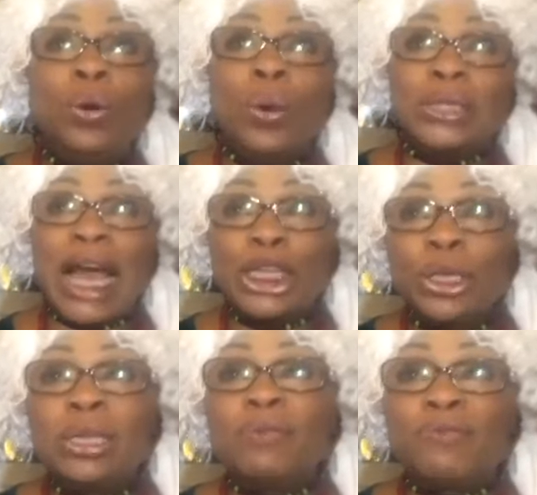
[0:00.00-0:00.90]
was
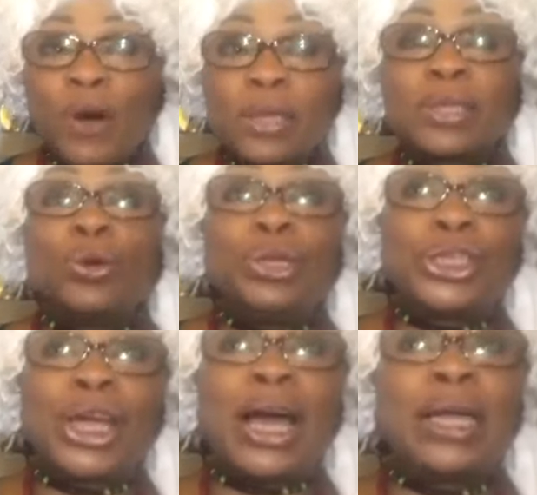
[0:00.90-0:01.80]
actually the first
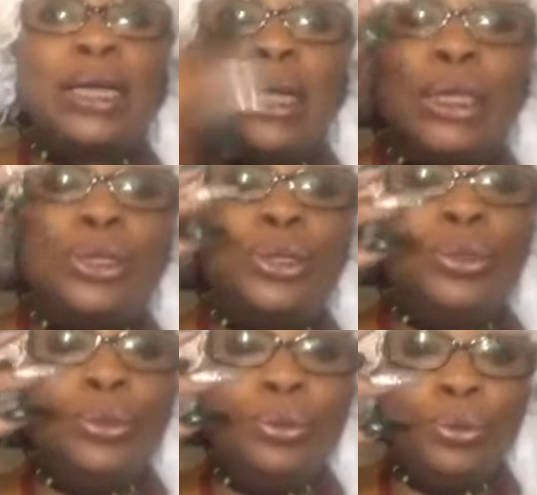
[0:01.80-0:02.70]
Orisha
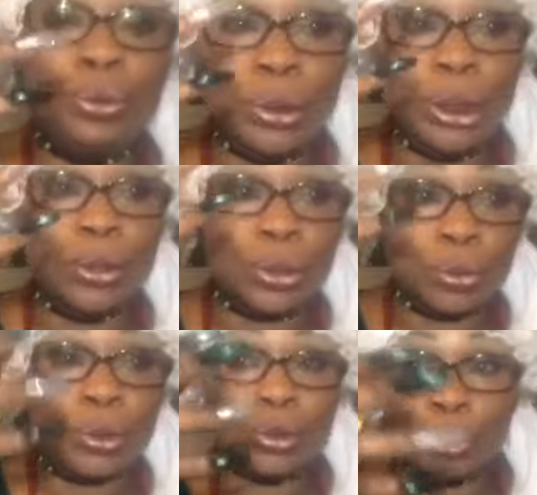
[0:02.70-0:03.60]
to, you know,
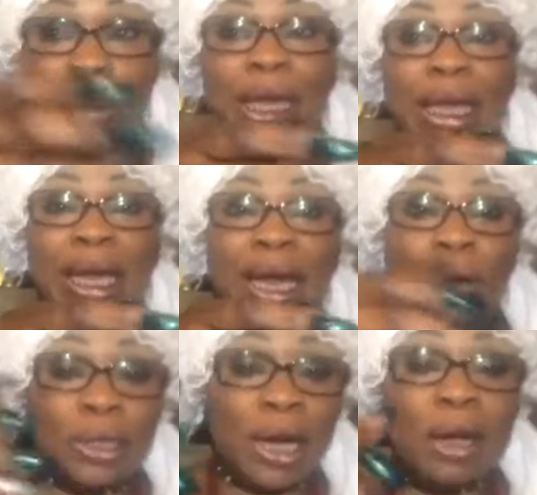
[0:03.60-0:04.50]
to be here
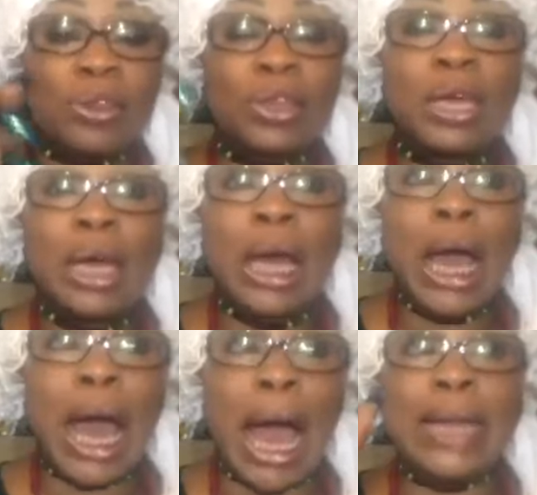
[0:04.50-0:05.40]
on Earth,
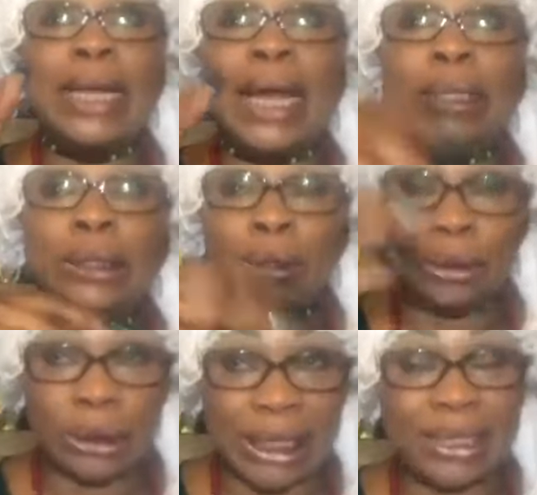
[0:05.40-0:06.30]
and then
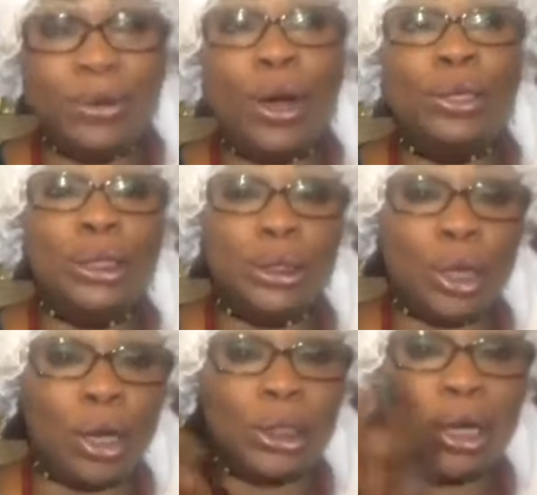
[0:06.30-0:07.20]
later on
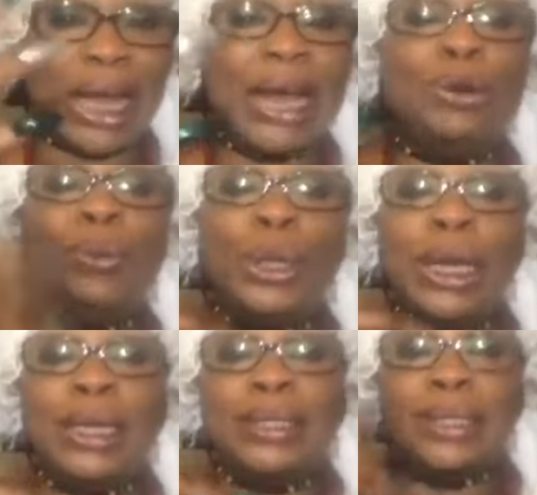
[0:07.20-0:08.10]
all the other
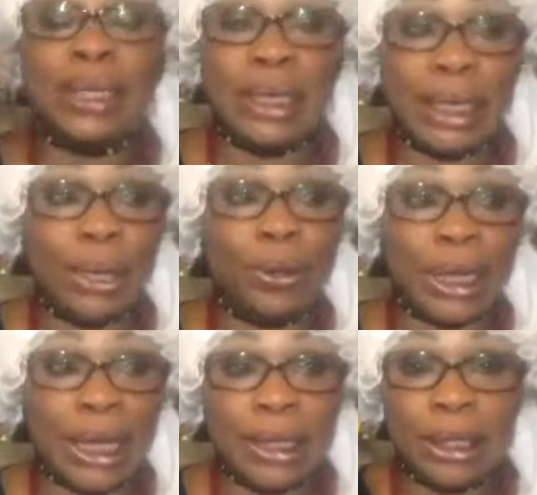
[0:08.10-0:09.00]
Irumoles, you know,
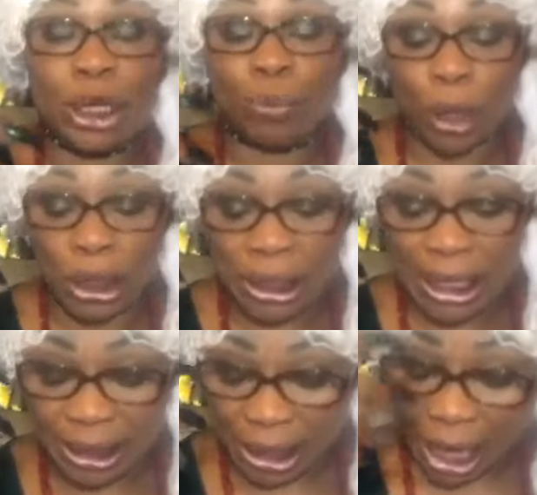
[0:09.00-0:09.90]
they, you know. But in
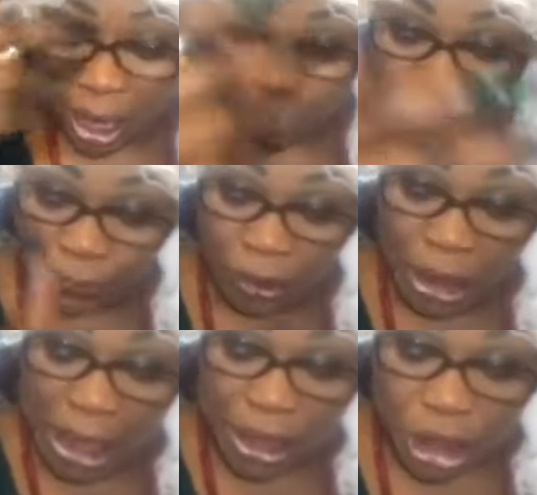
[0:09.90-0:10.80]
this
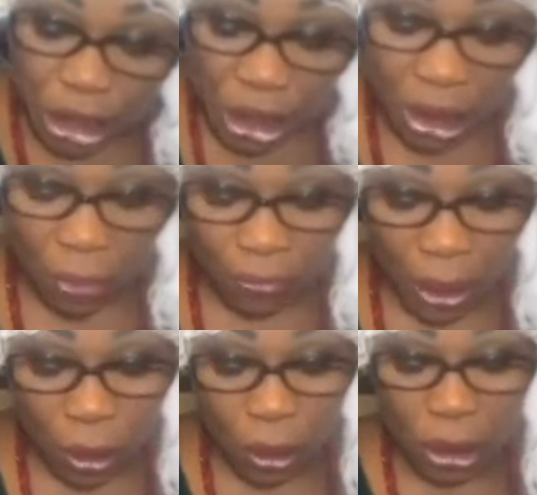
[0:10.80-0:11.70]
in the teaching of
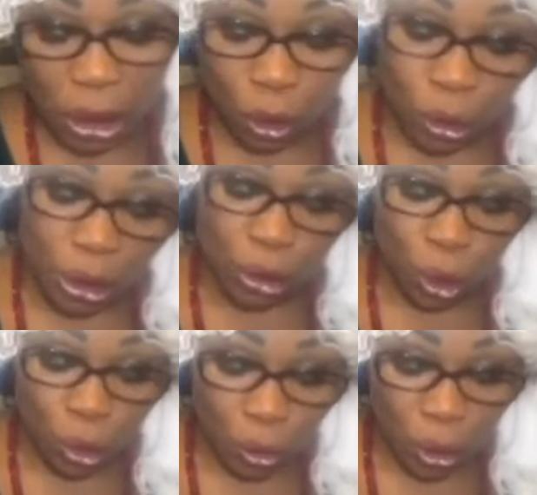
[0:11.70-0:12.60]
you know,
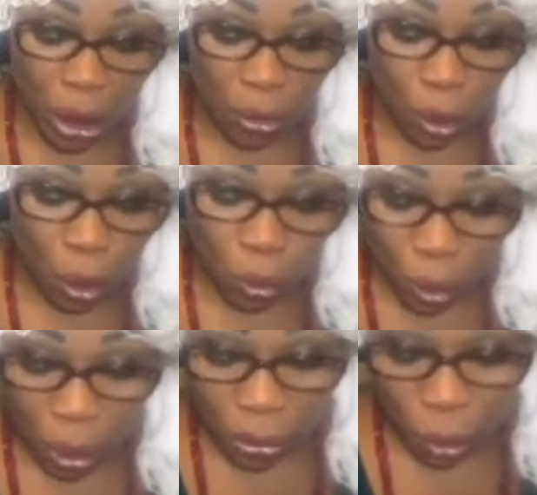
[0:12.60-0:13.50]

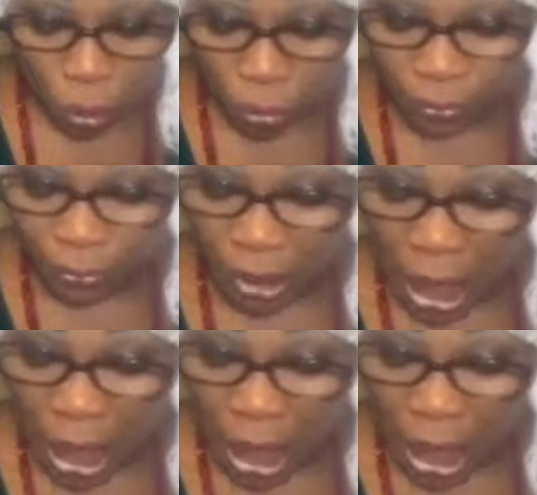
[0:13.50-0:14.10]
Ogun,